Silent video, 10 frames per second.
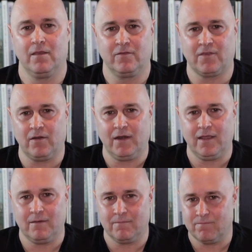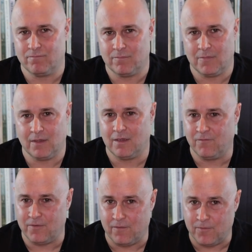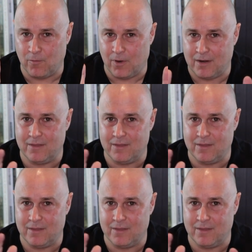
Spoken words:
Start it, if you want